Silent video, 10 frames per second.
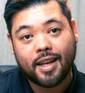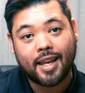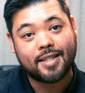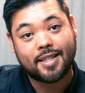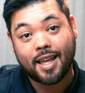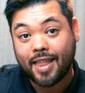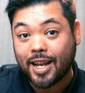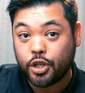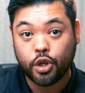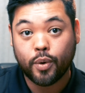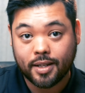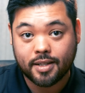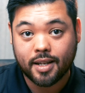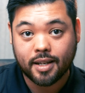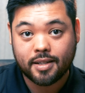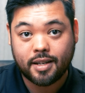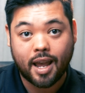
is that they do exist,